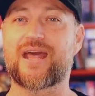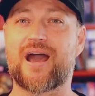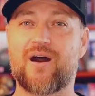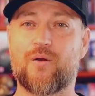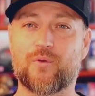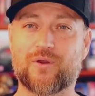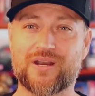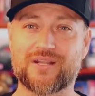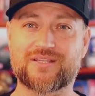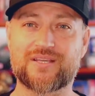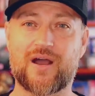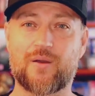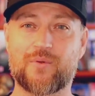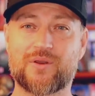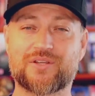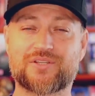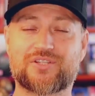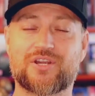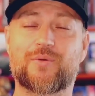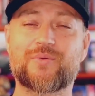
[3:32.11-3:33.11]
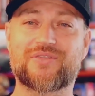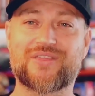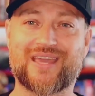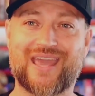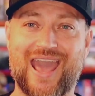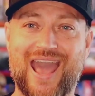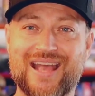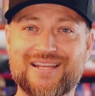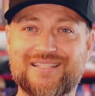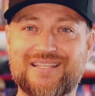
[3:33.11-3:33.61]
Now, we're going to talk we're going to start with the
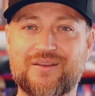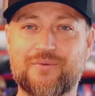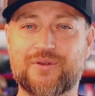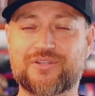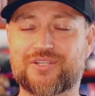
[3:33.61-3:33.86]
casting,